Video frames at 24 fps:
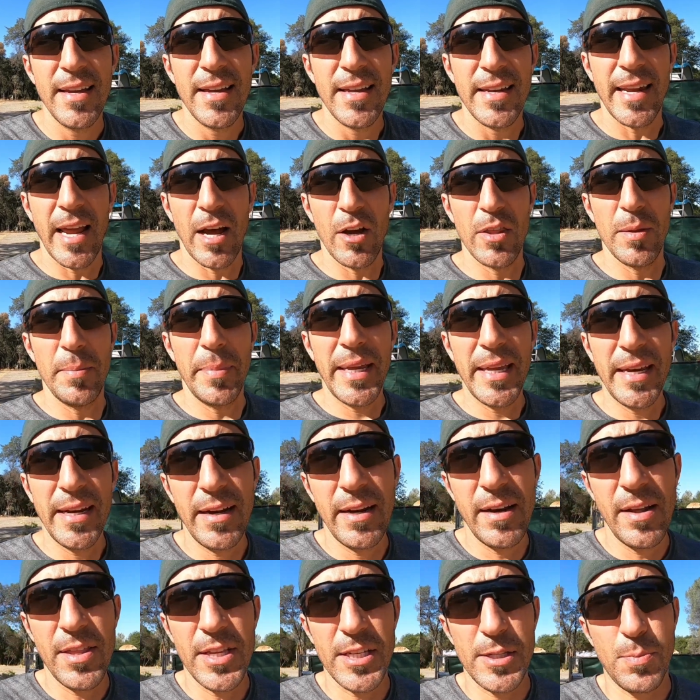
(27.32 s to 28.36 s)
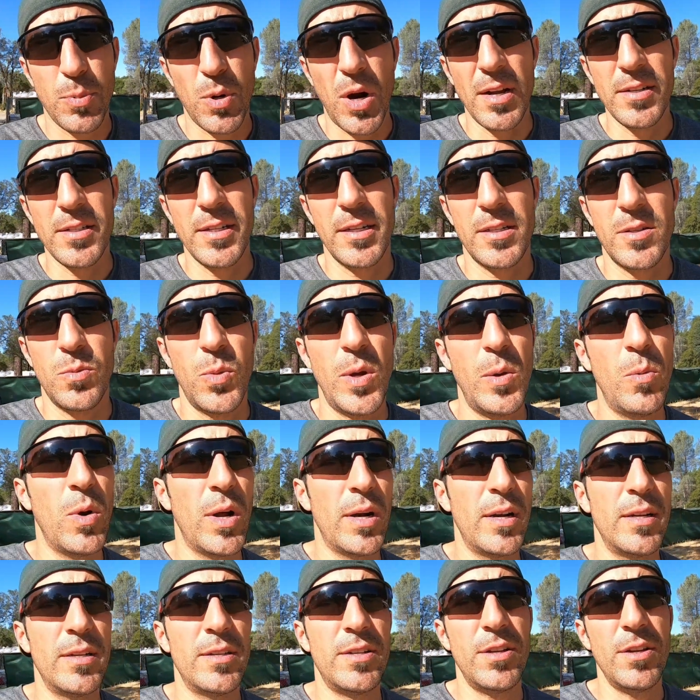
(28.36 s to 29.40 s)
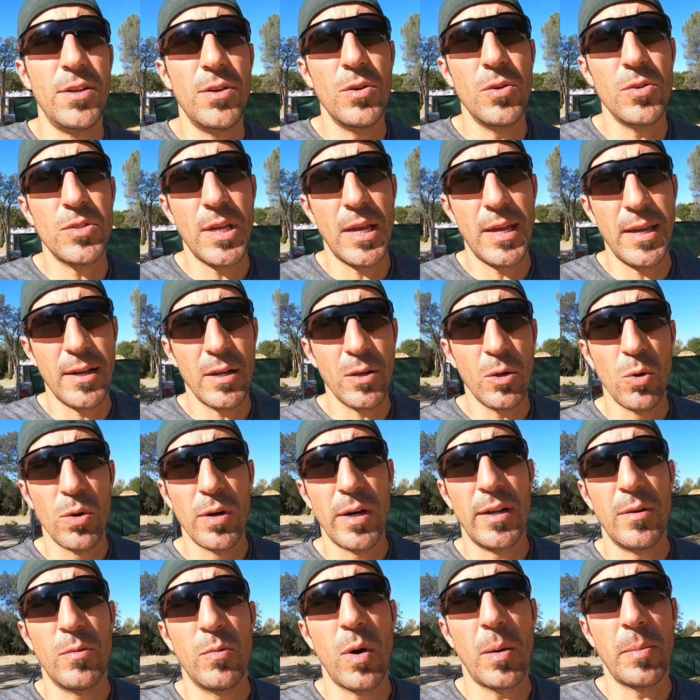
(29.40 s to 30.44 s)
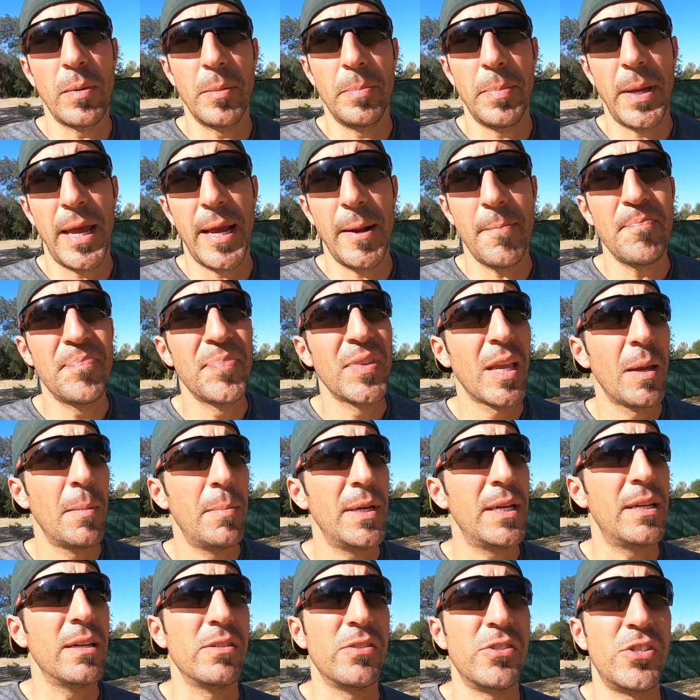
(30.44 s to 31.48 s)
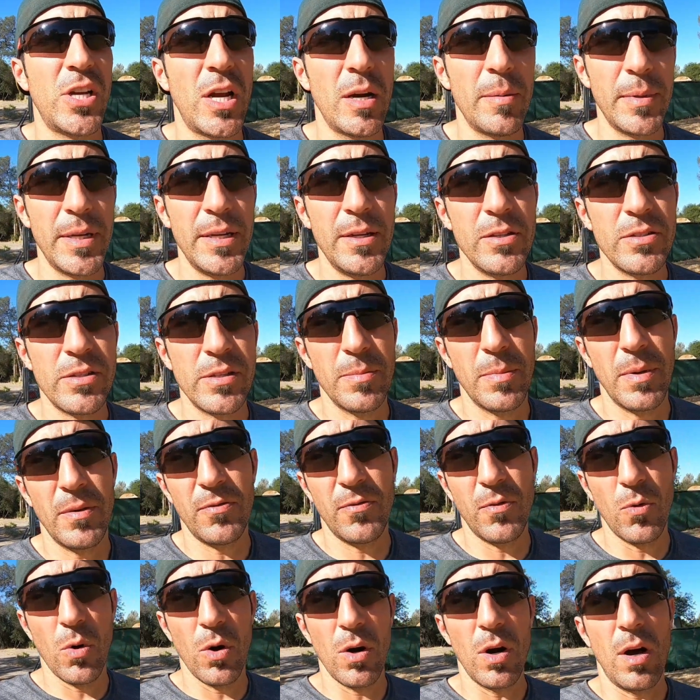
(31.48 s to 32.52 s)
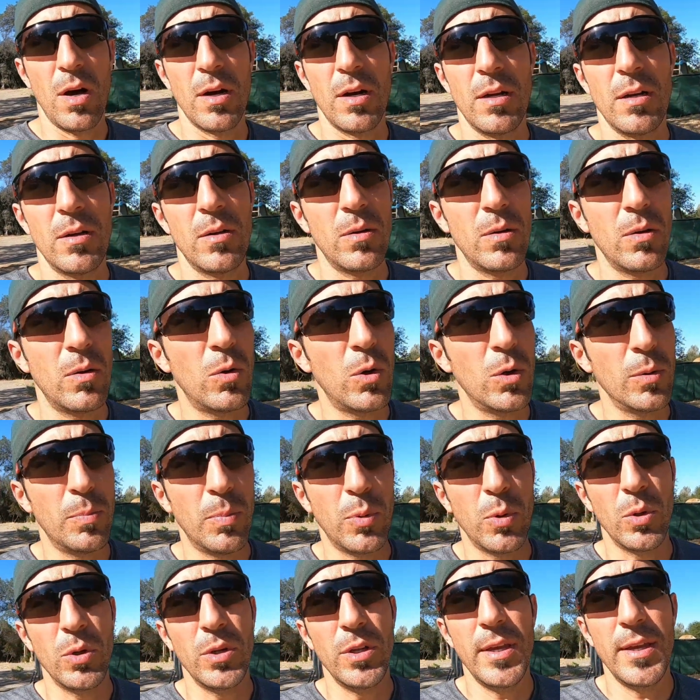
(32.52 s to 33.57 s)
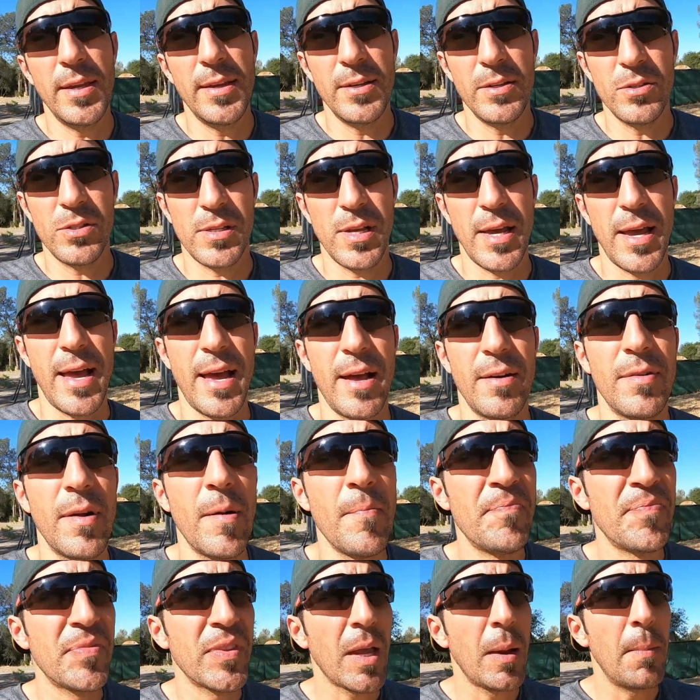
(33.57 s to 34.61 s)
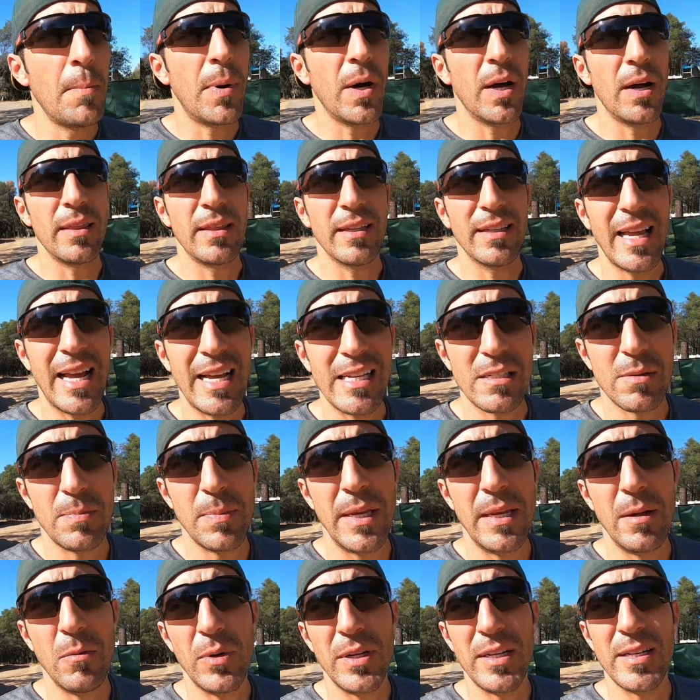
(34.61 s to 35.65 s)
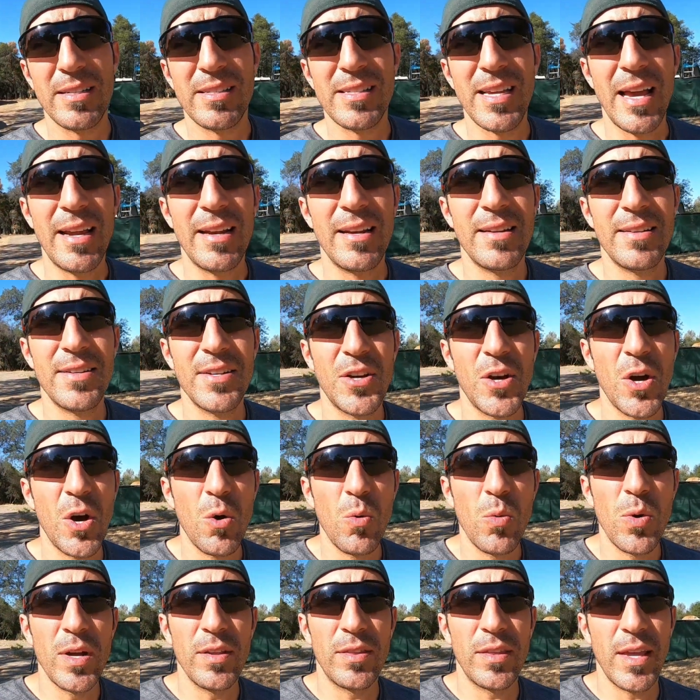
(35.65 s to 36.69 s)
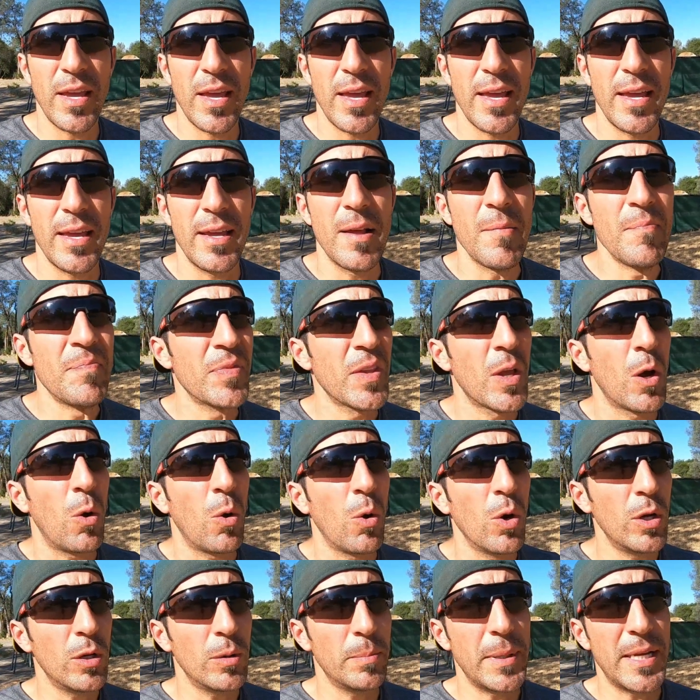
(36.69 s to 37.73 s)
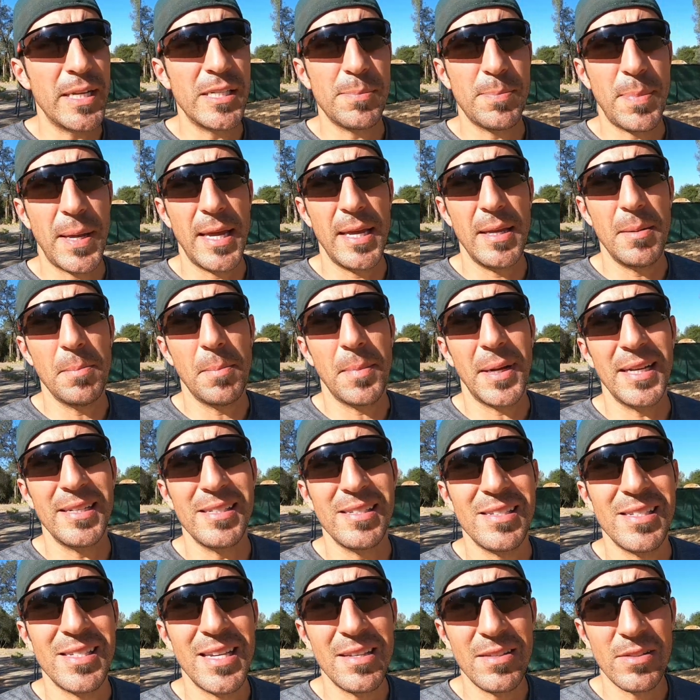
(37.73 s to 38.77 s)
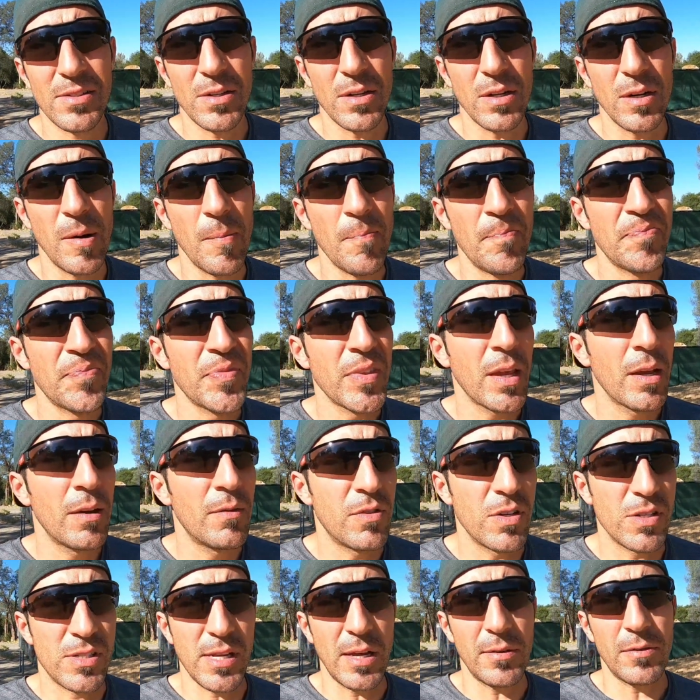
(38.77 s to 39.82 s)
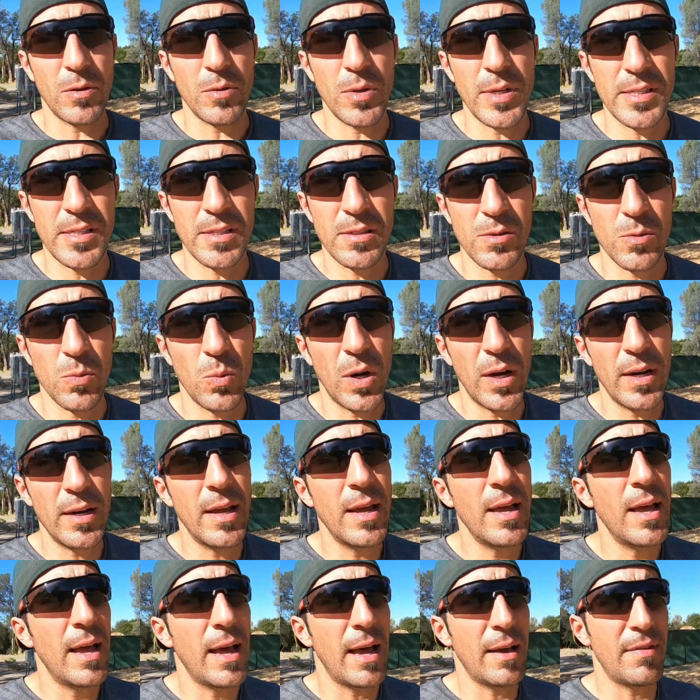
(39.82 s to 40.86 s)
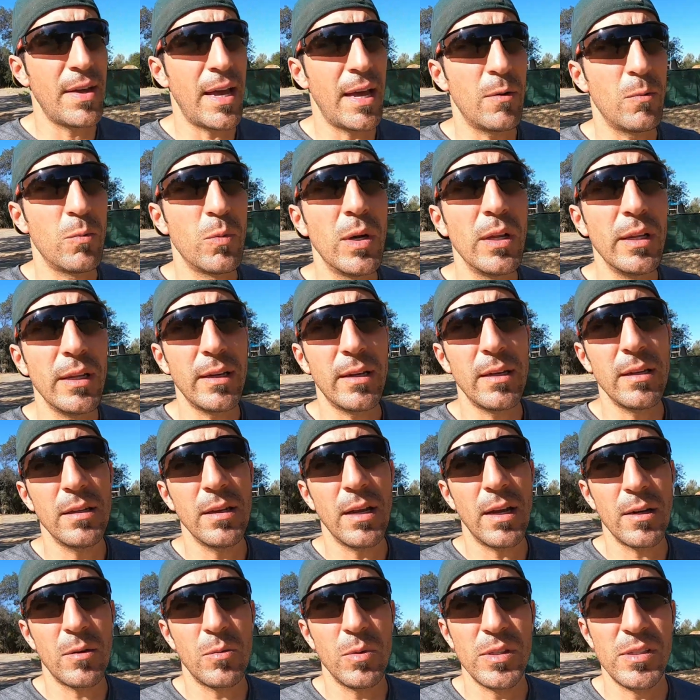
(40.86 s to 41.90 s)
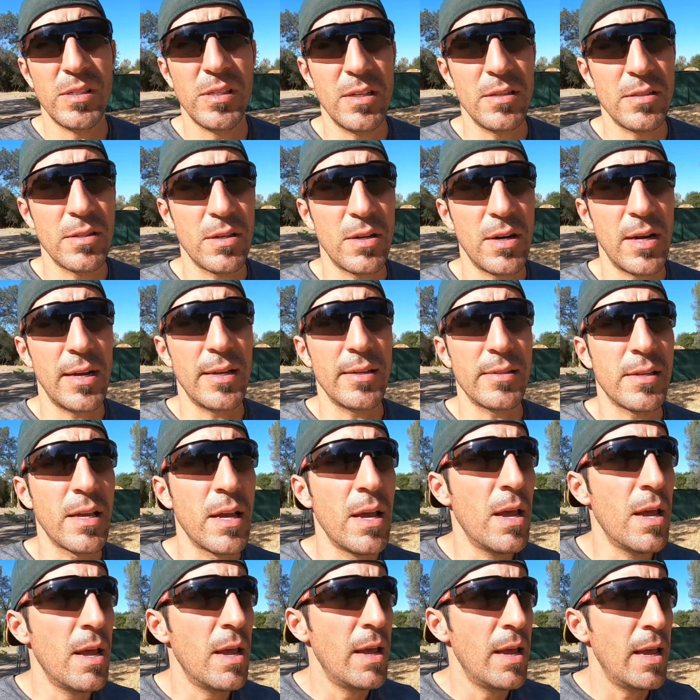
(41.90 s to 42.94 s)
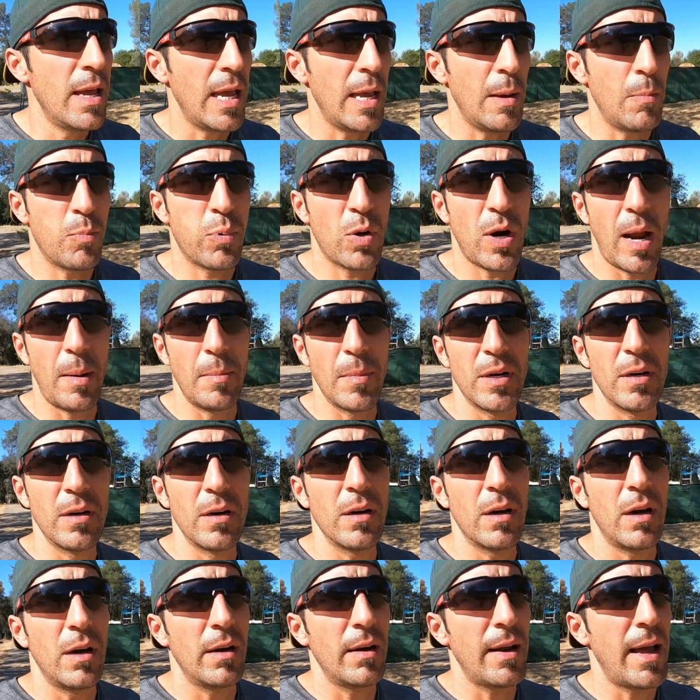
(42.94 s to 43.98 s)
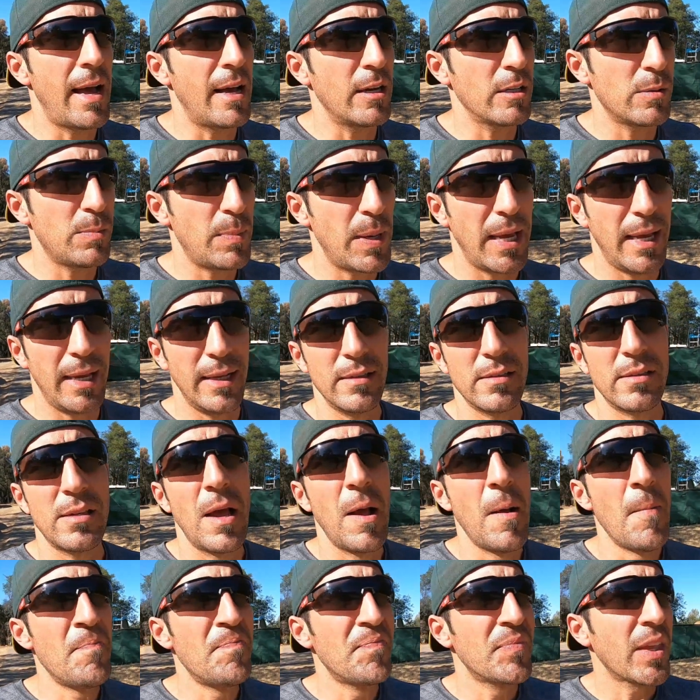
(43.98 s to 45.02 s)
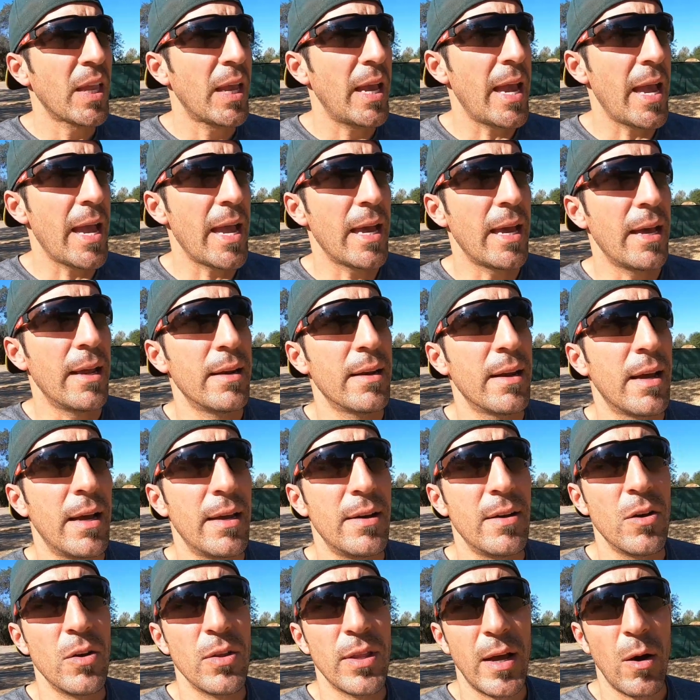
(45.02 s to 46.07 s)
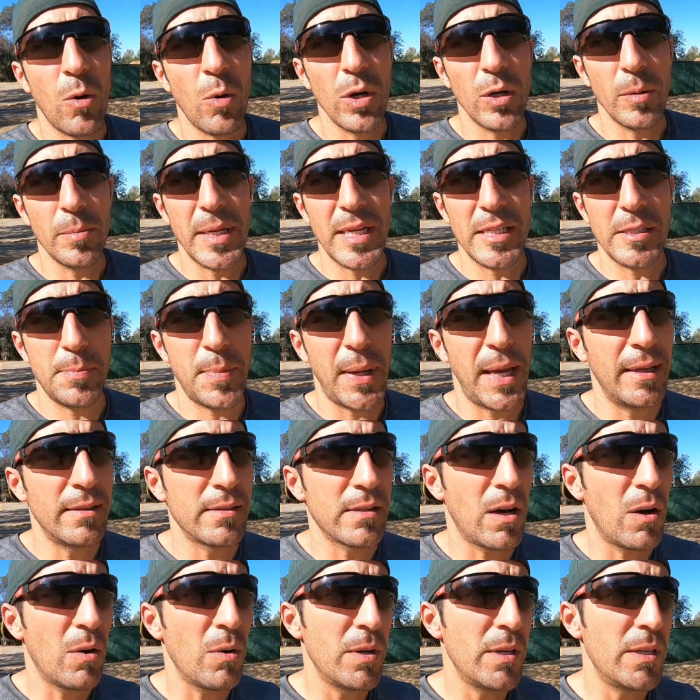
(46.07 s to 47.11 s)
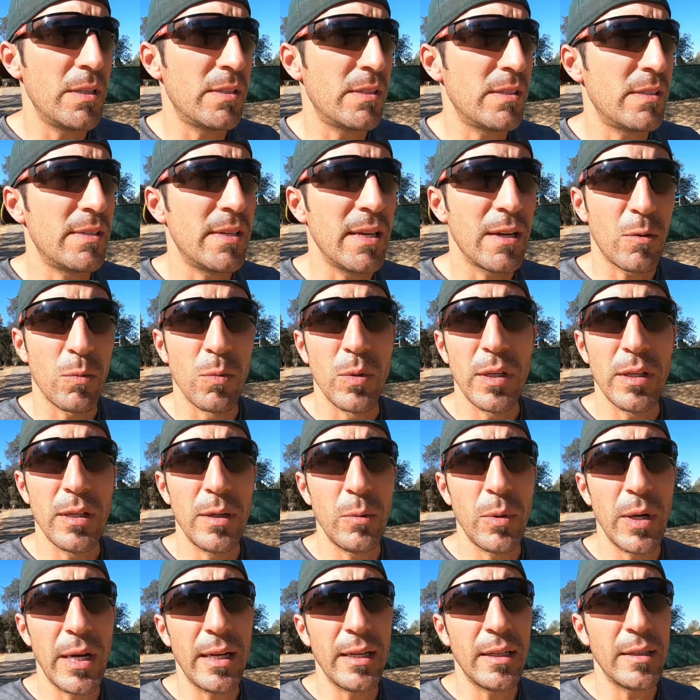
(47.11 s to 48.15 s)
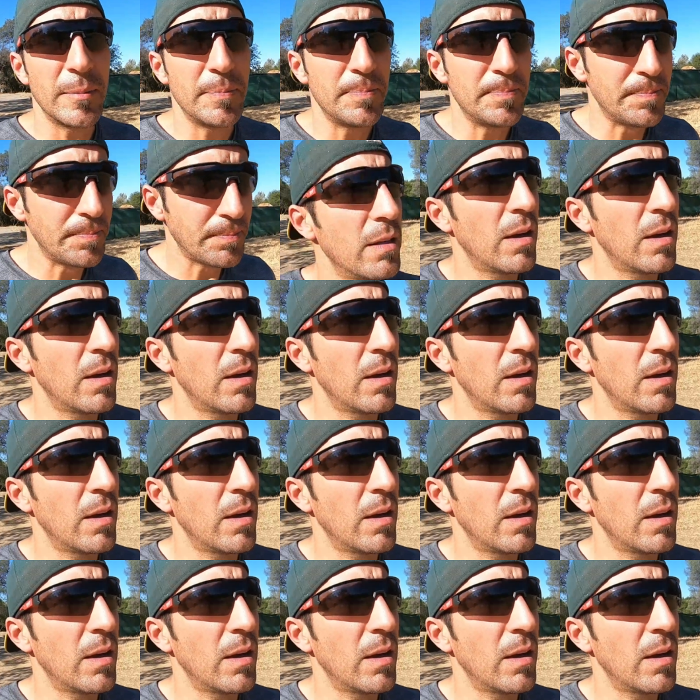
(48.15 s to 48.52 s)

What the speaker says: Now in the beginning of this project, we wanted to use a chlorinated rubber paint because Jeremy used it before on an old pool he used to have. But at the last minute, we decided to go with a oil-based paint by Zinsser for several reasons. One, I've had really good luck with Zinsser as a primer on house paints, and I know that oil-based paints always stick really well.